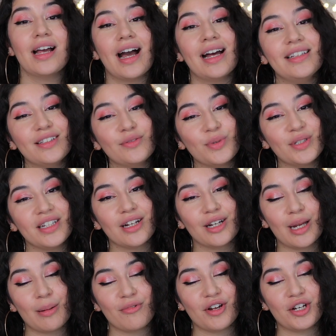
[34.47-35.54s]
And this was in
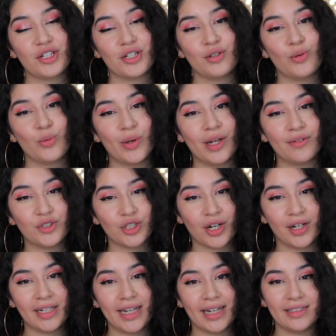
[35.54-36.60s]
collaboration with
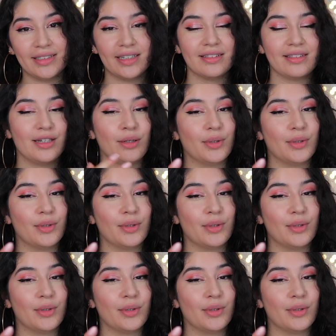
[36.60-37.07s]
Charli and Dixie,